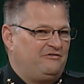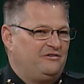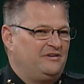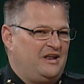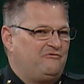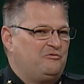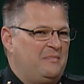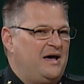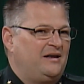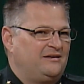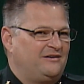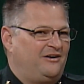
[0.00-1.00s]
never
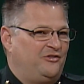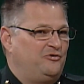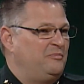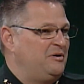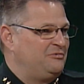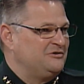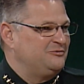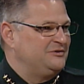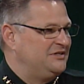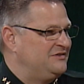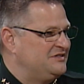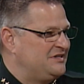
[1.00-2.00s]
met other members
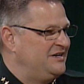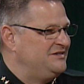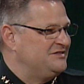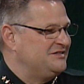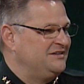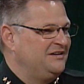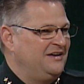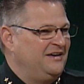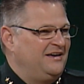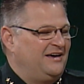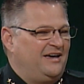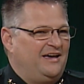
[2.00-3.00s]
within this agency.
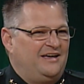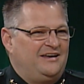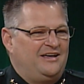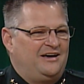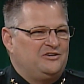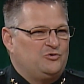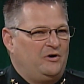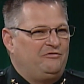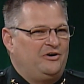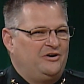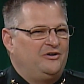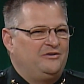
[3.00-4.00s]
And
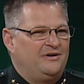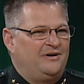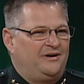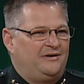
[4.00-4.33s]
1,200